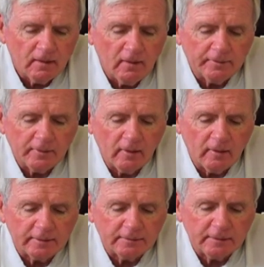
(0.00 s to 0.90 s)
All in all,
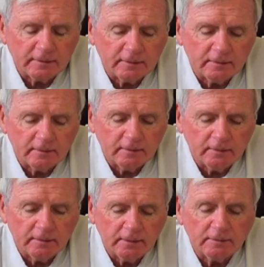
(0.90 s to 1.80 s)
I think
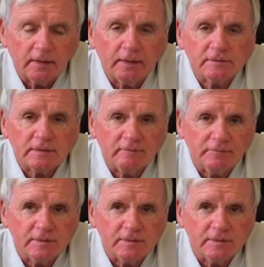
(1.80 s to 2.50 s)
at St.